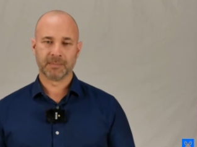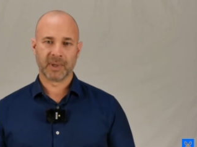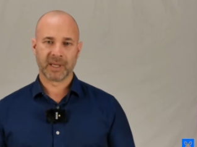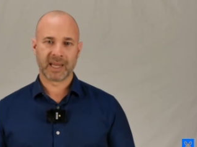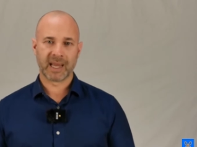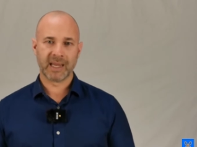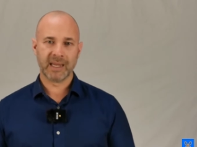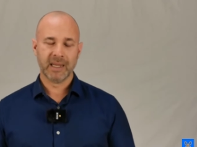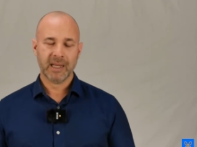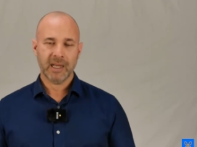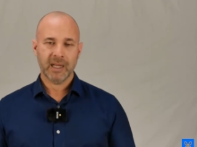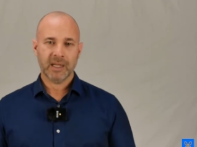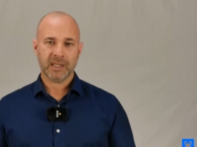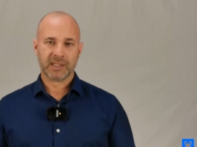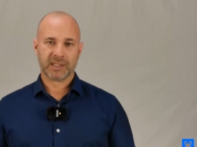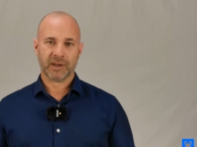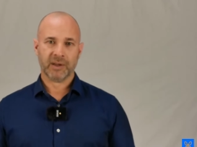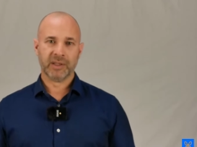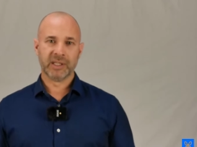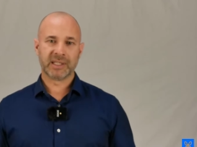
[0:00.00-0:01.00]
Okay,
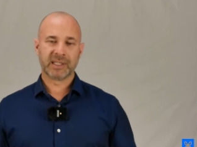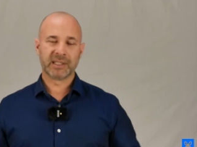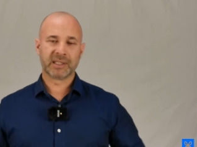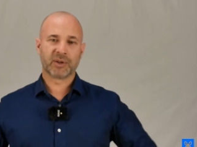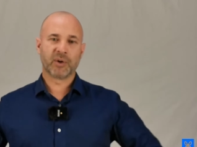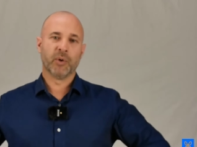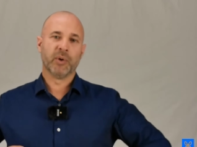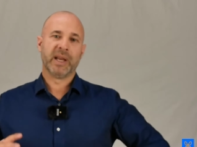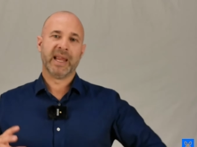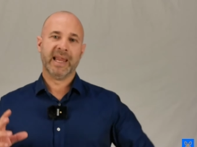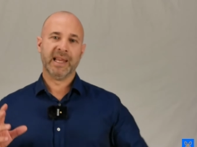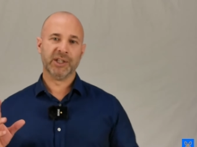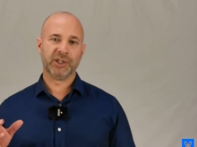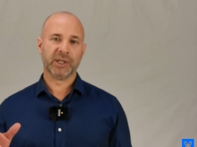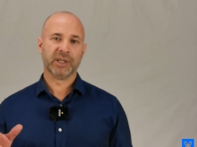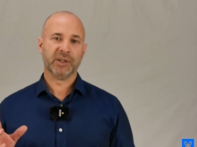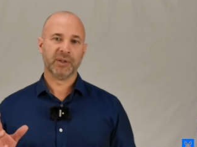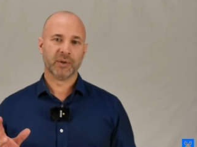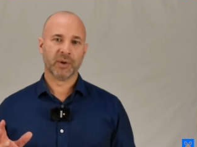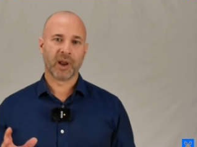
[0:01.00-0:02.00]
so this is called
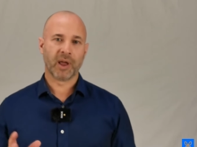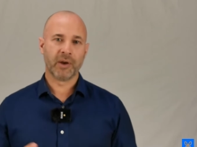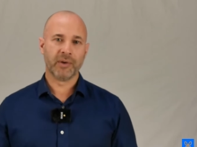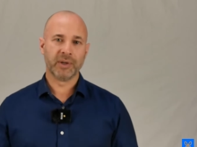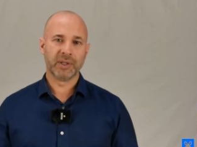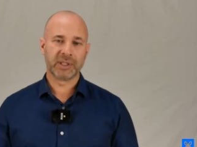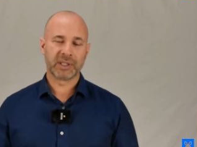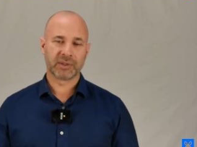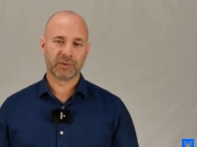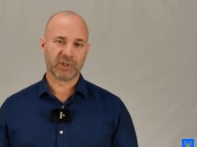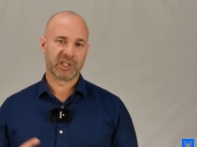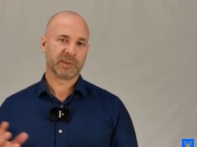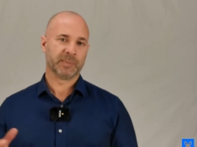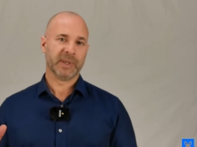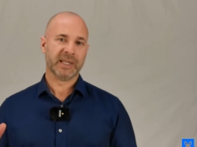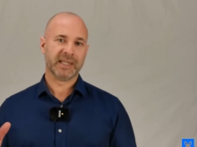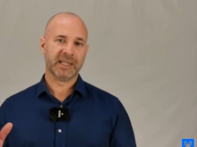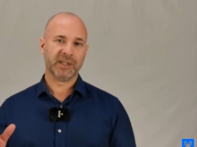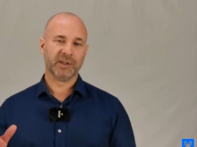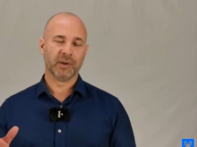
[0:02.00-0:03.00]
hedging your loans or
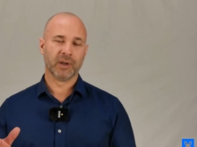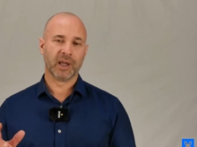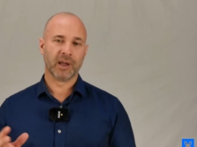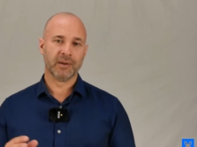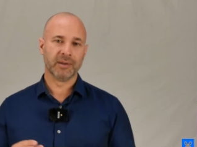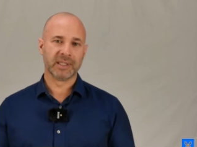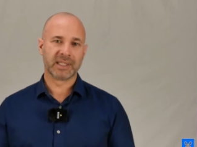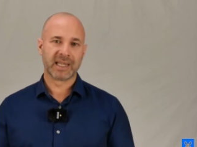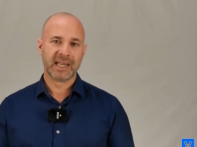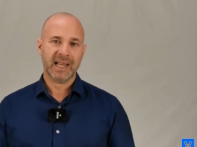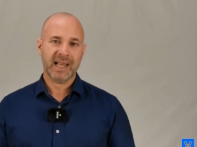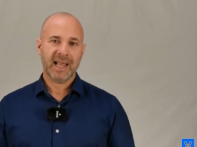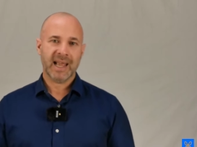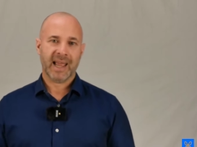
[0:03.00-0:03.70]
splitting your loans.